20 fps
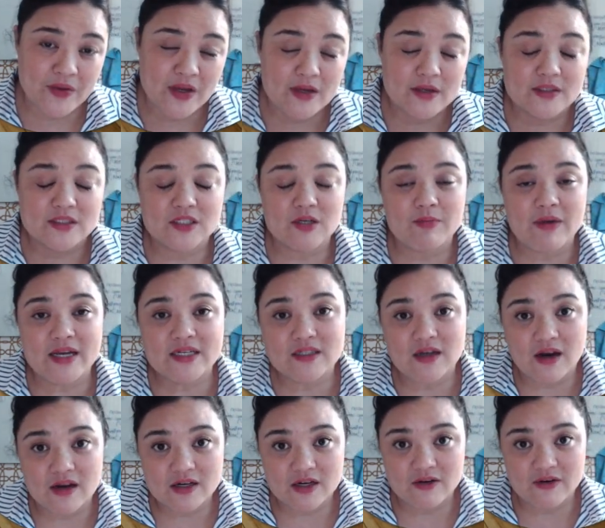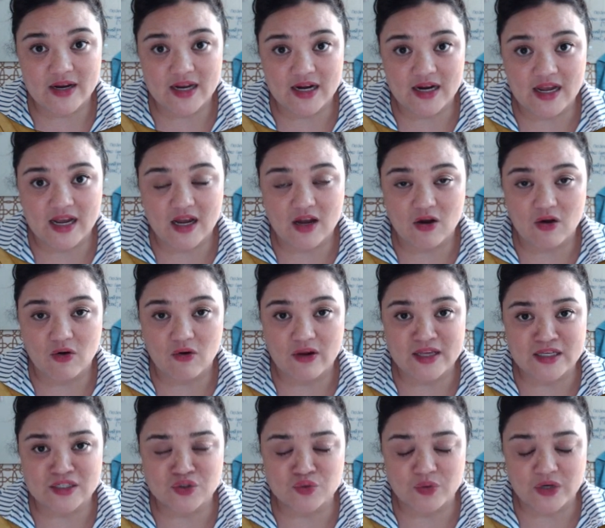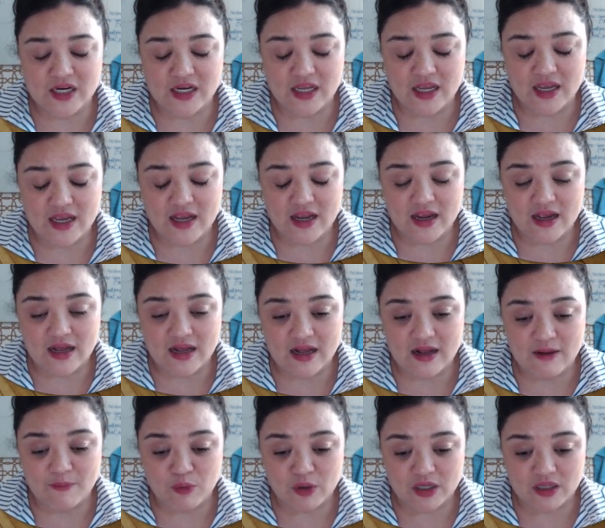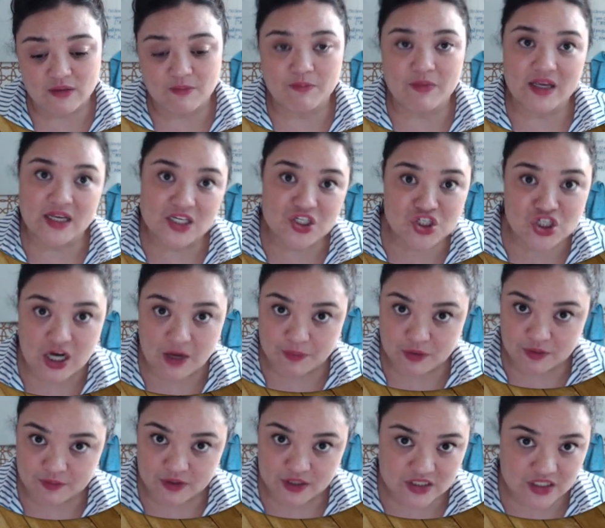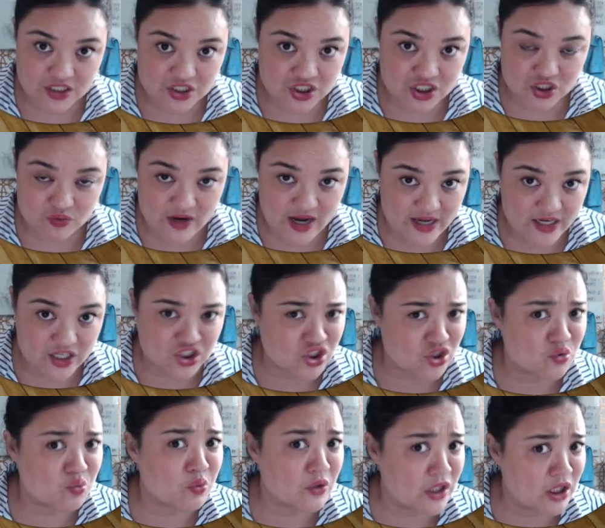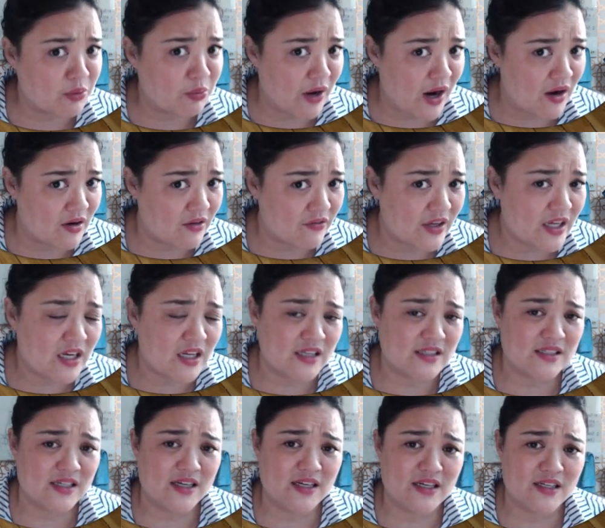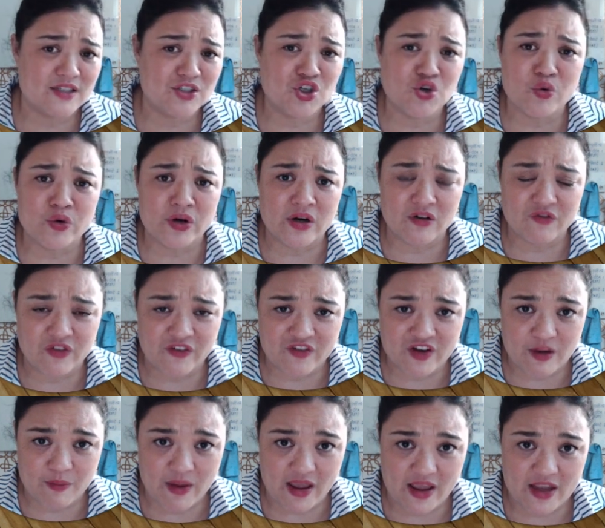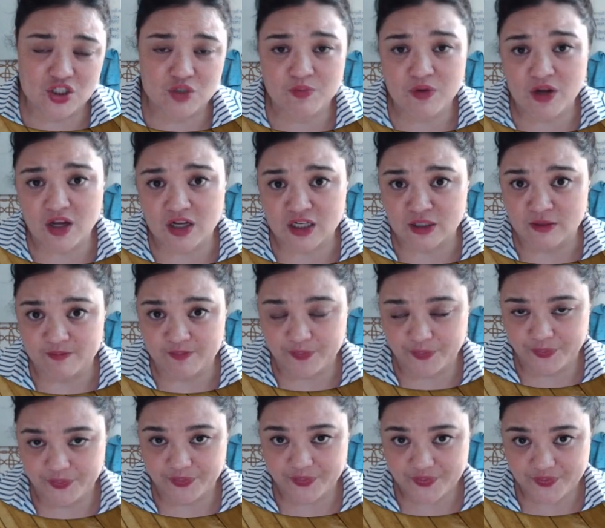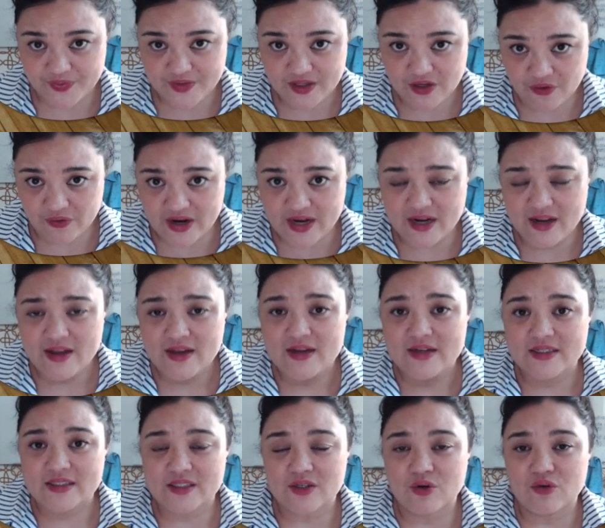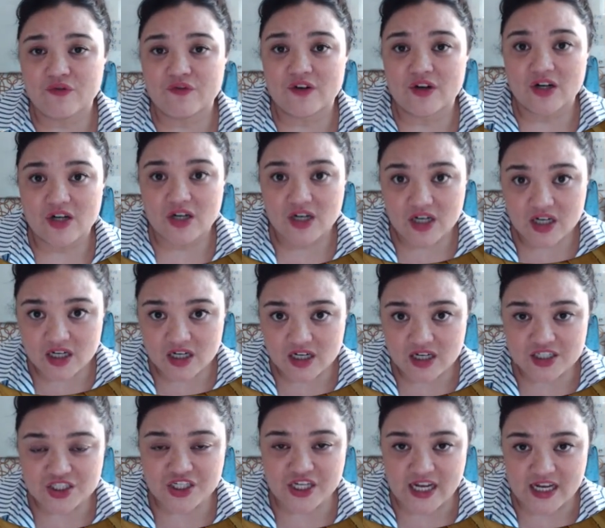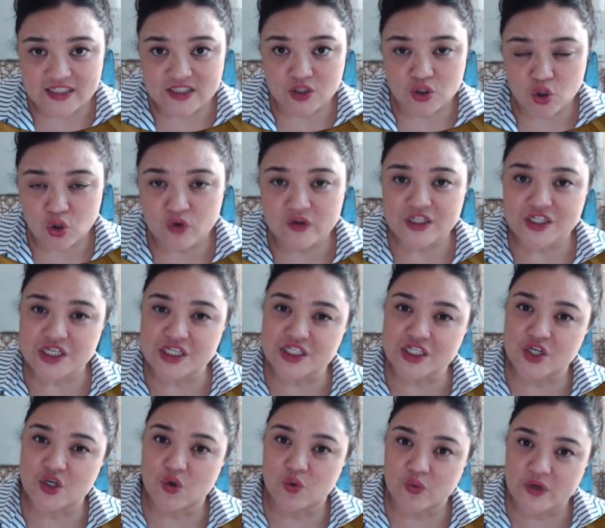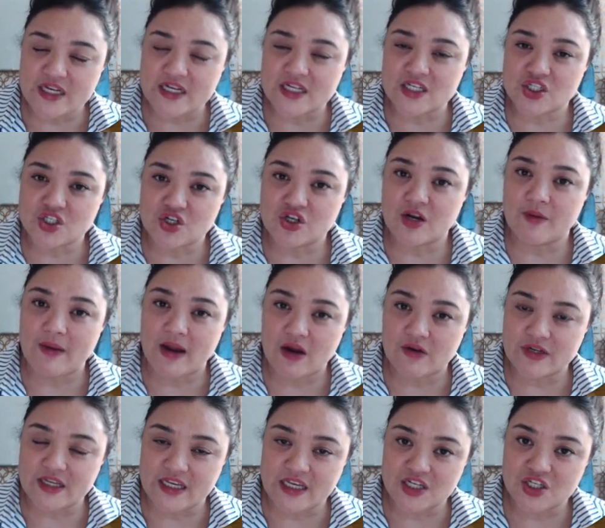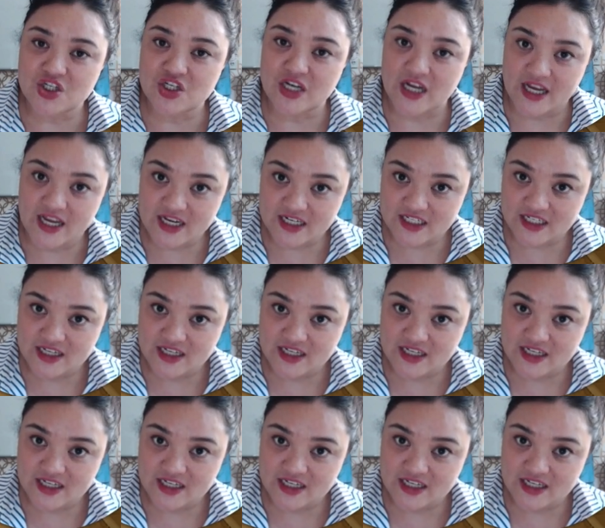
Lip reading: So my daughter right now is reading one of the biggest chapter books that she's read, and she's really proud of it. It's a 250-page book, right? So for her, she has a goal that she's going to read a certain amount each night,